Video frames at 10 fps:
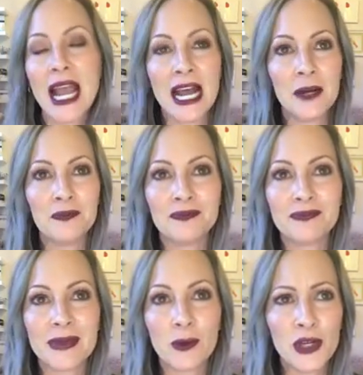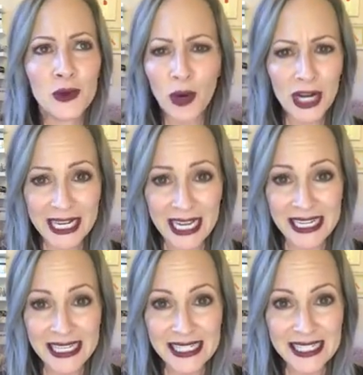When you work
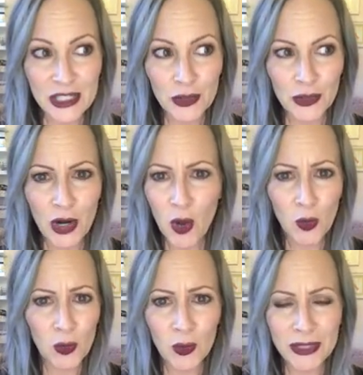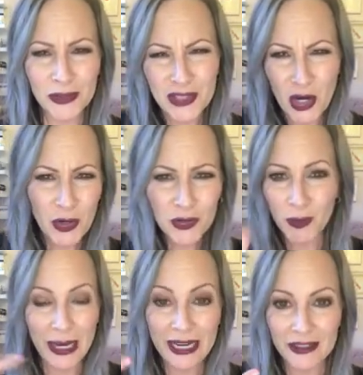nights, you're turned
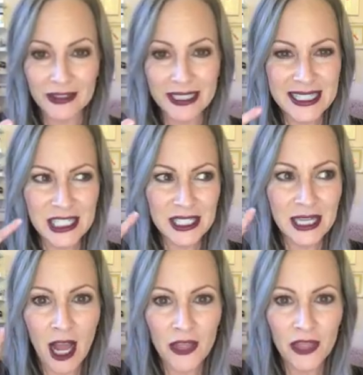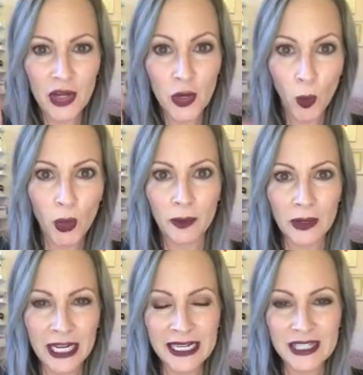around. It's just not the
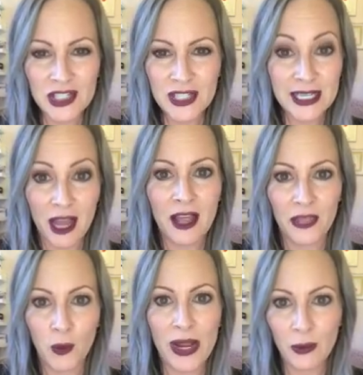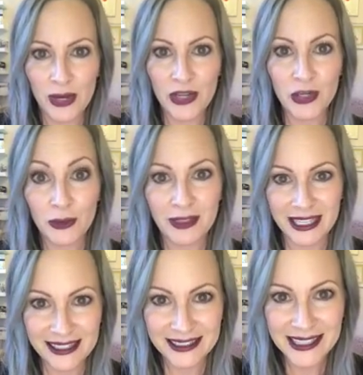norm, right? It's just not the way we do
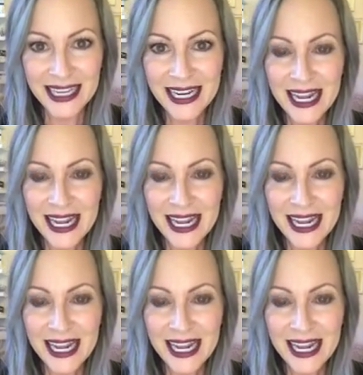things.